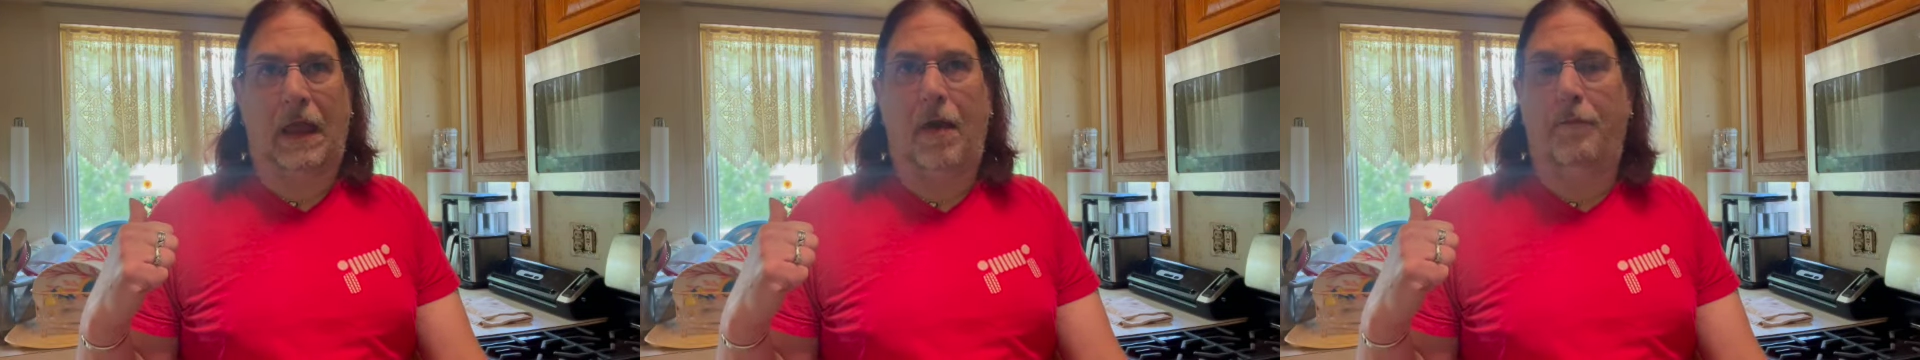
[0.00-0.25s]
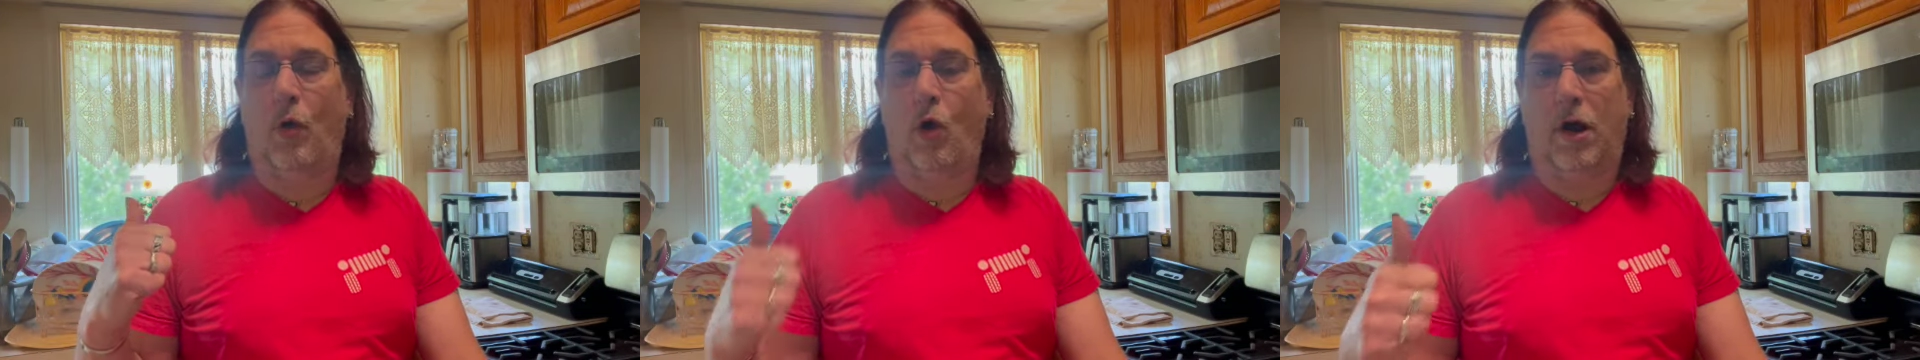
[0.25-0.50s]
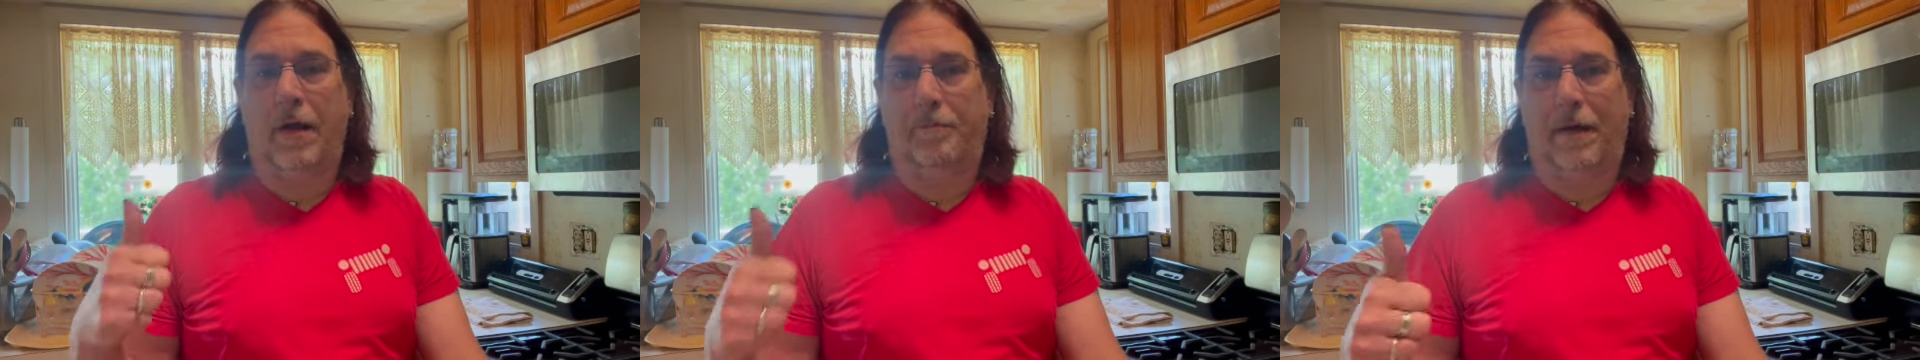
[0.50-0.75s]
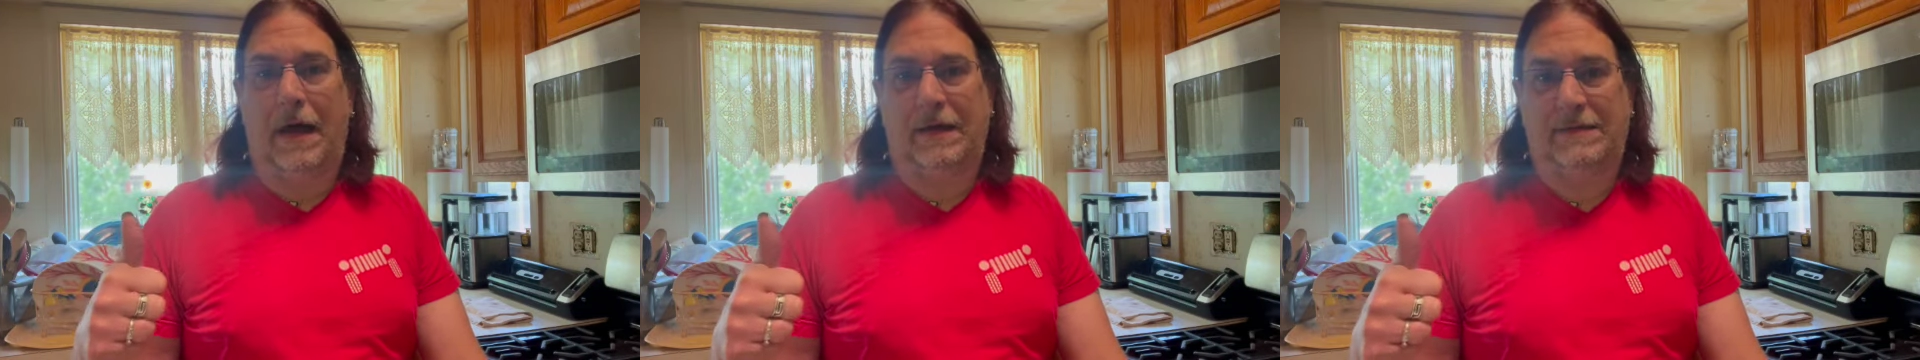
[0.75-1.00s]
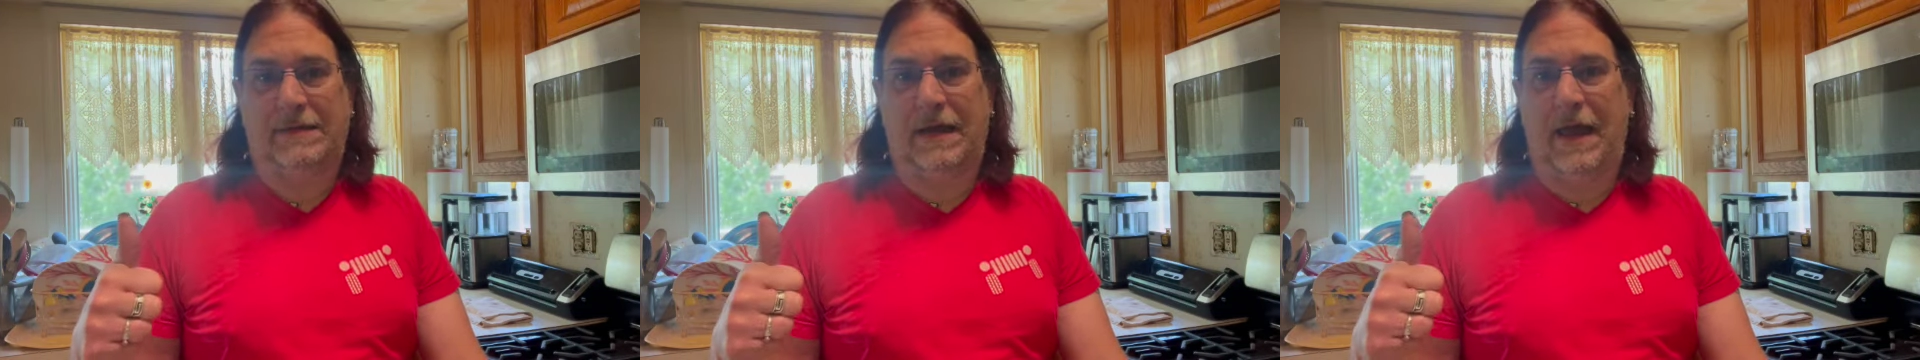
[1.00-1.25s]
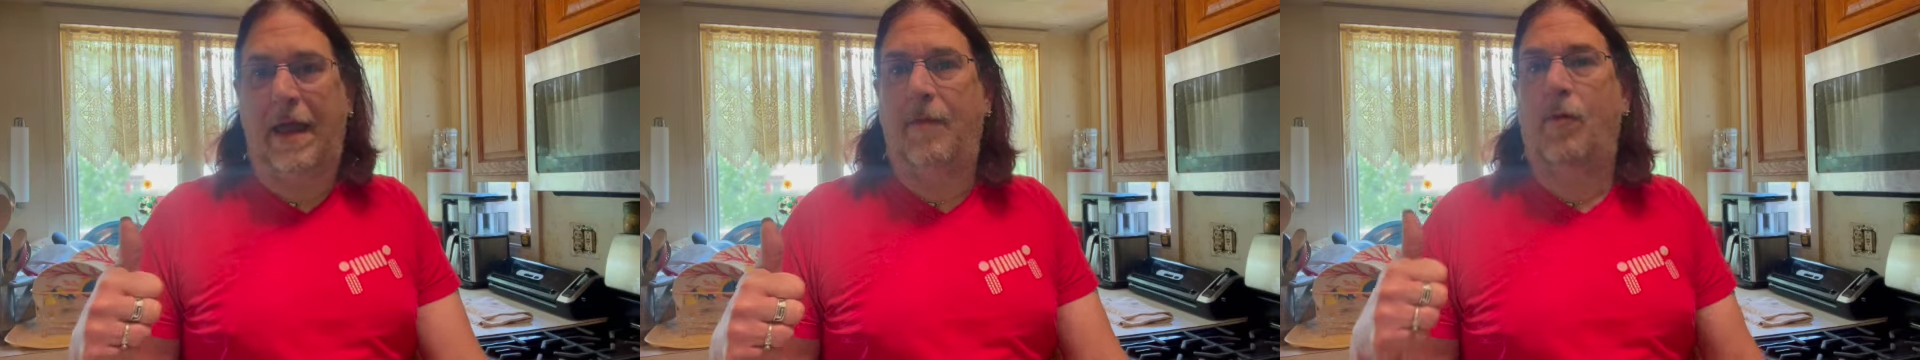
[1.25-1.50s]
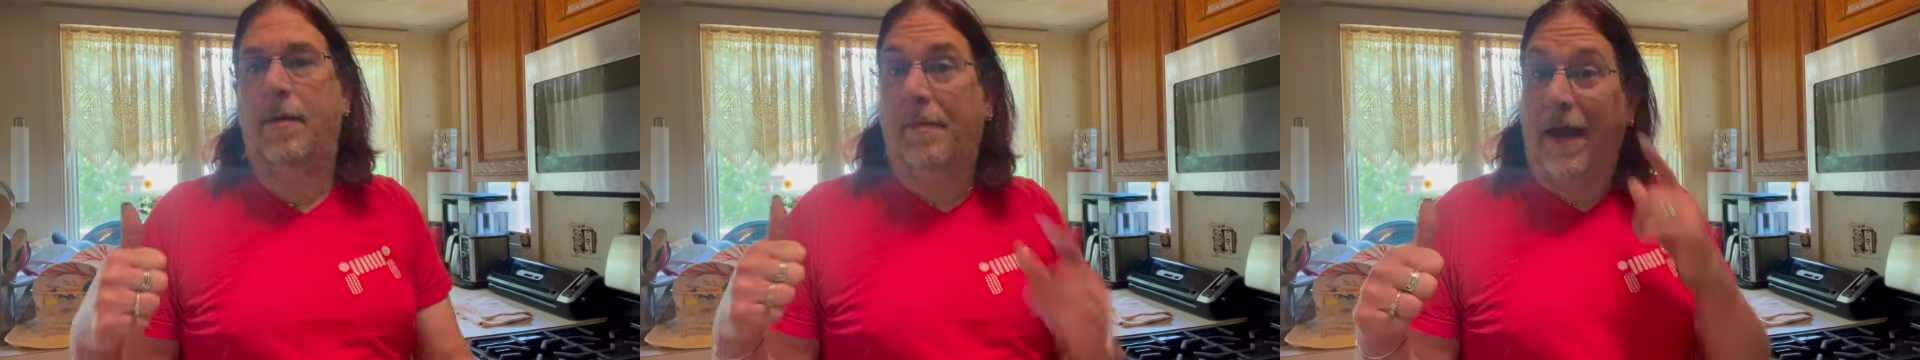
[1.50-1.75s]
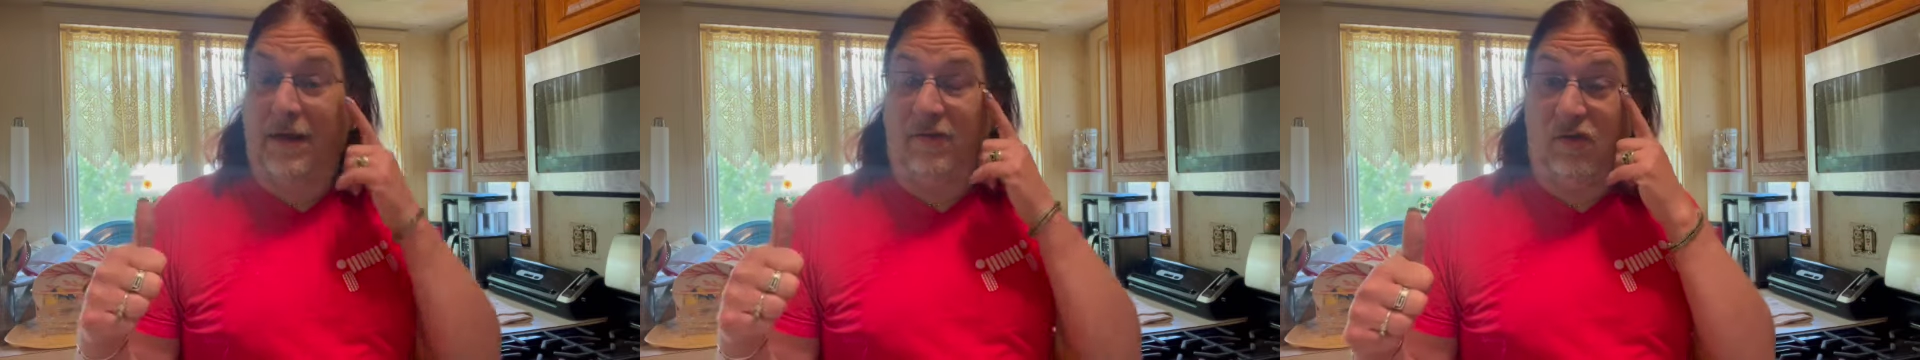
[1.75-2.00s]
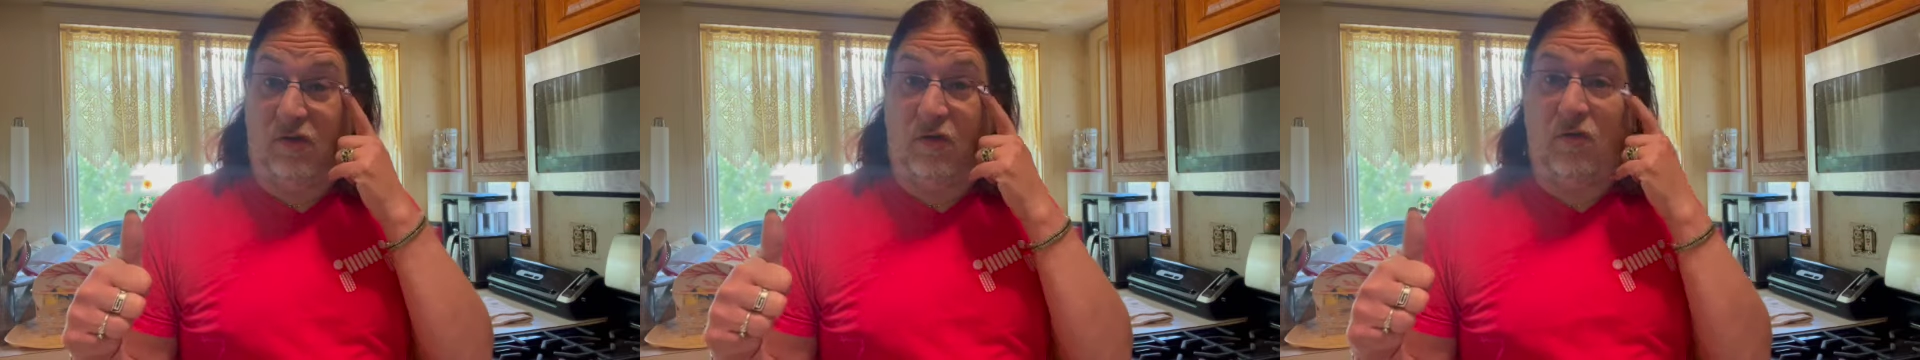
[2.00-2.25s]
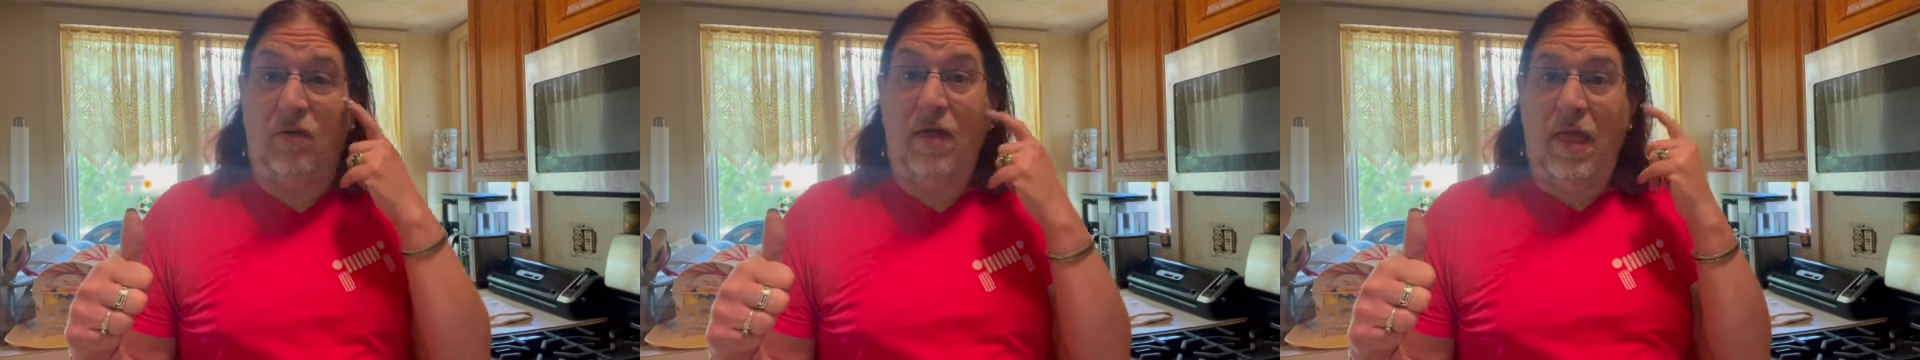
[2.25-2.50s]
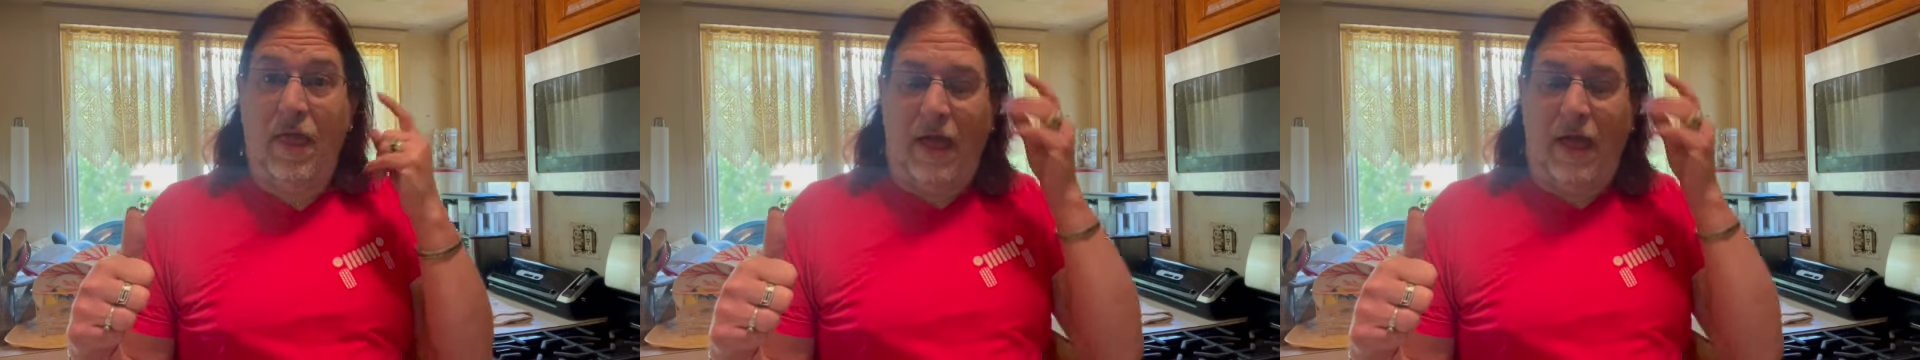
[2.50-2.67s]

pork butt, and we might do